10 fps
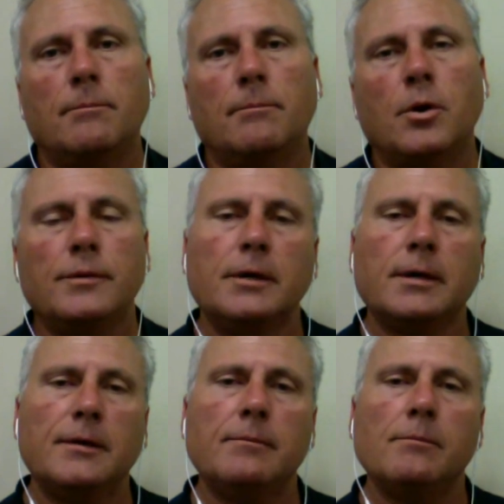part that
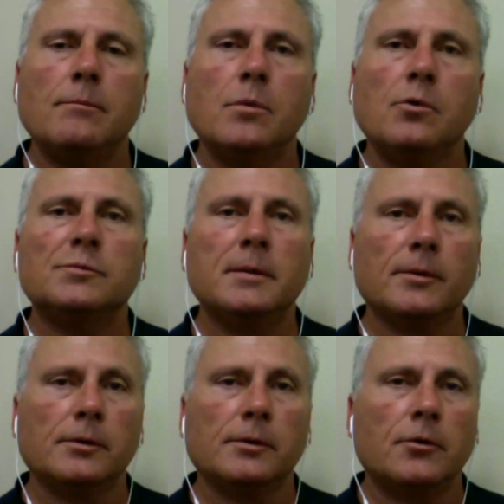I think most
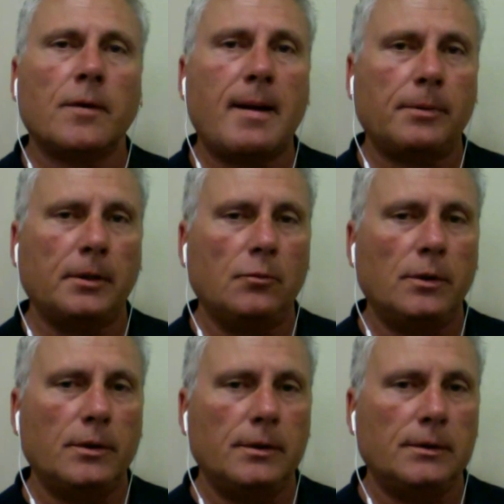people are grappling
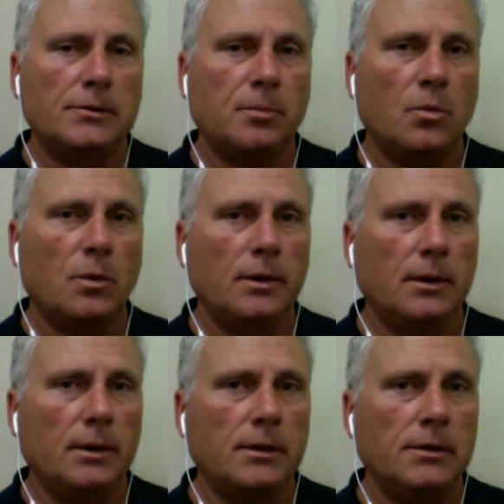with at this
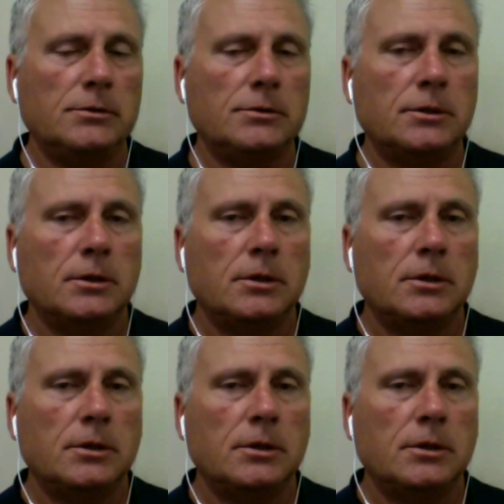point is